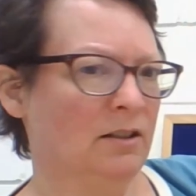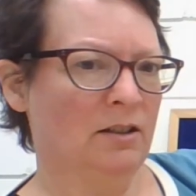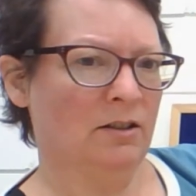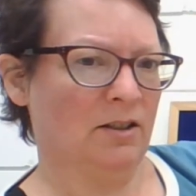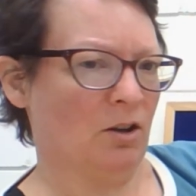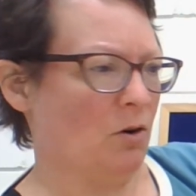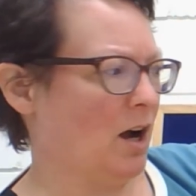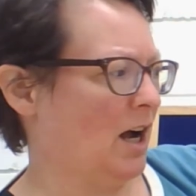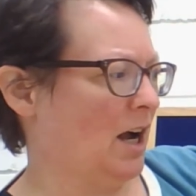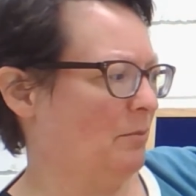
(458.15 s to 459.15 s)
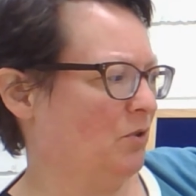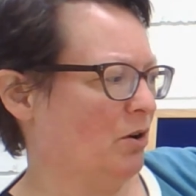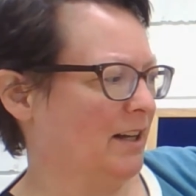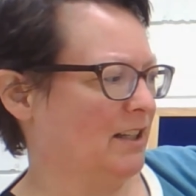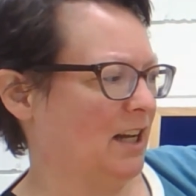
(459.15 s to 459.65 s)
so I'm
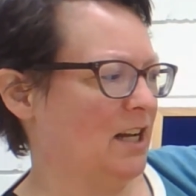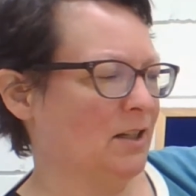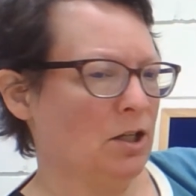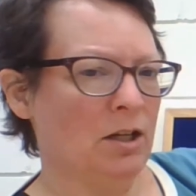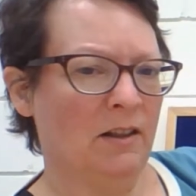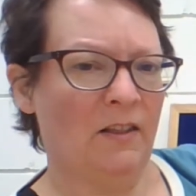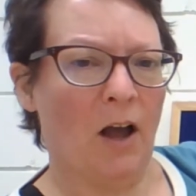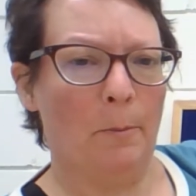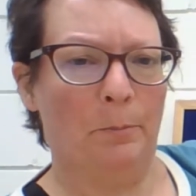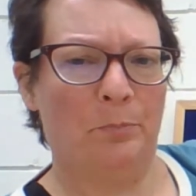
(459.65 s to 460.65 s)
going to eat the